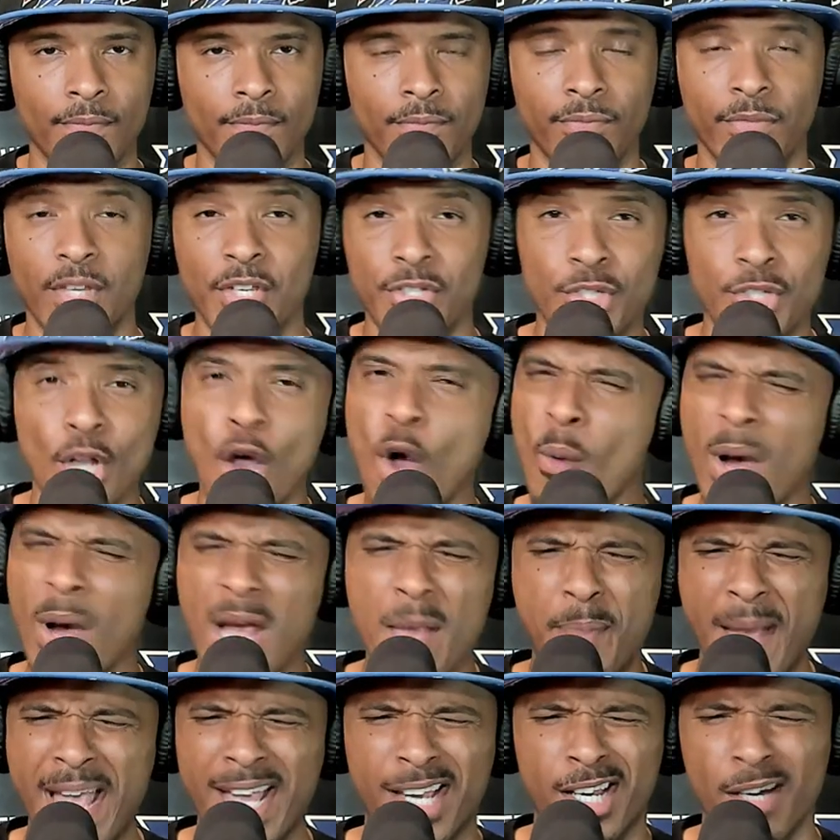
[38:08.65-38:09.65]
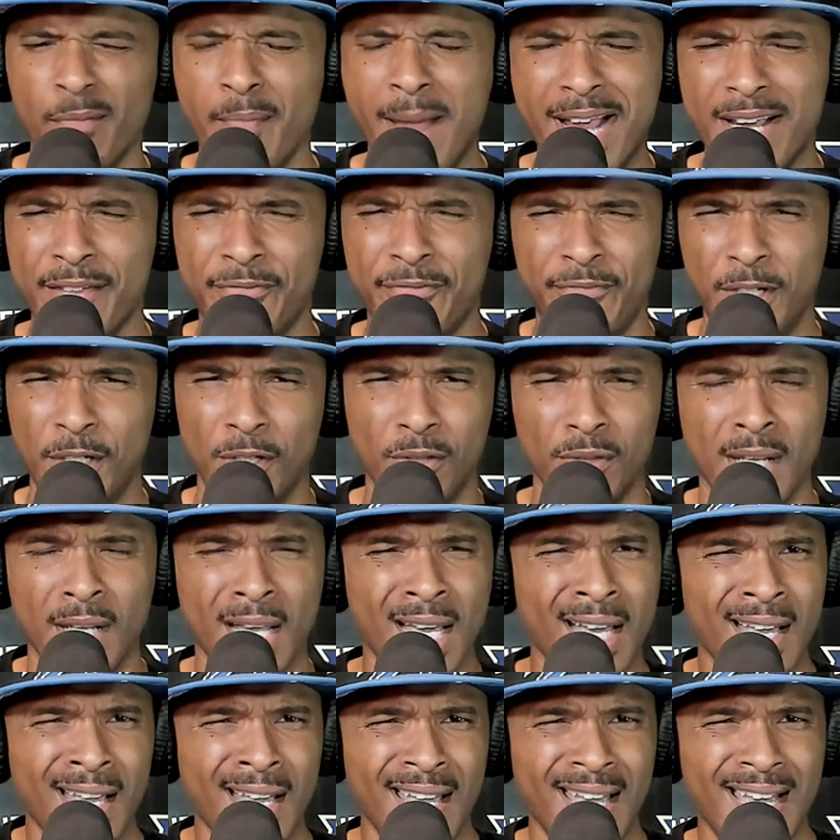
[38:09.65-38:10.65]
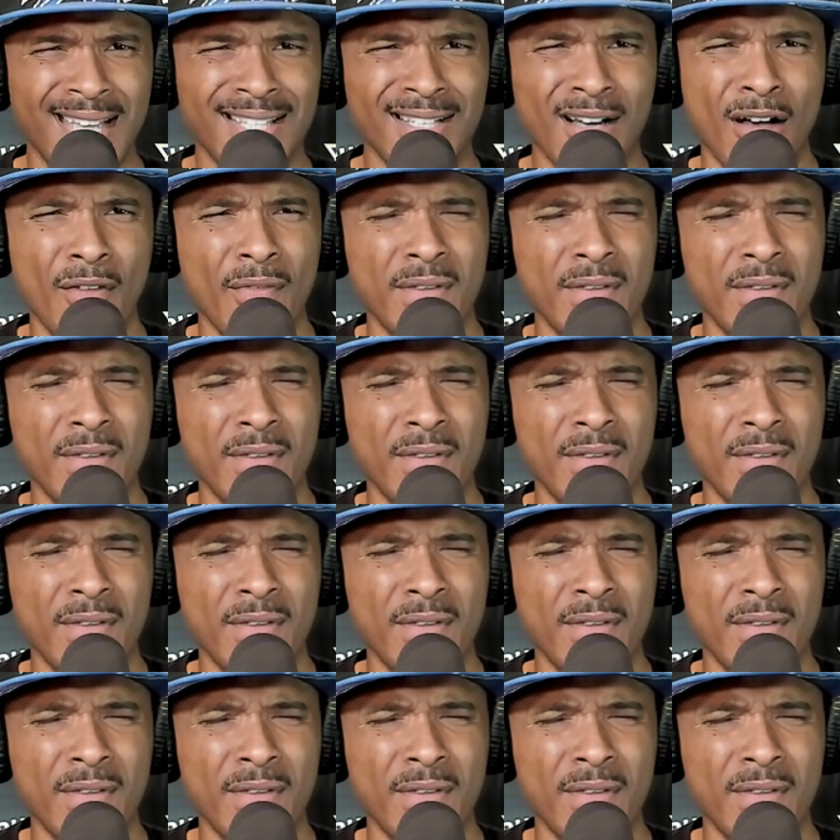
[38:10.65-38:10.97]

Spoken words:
There's no way Baker Mayfield is on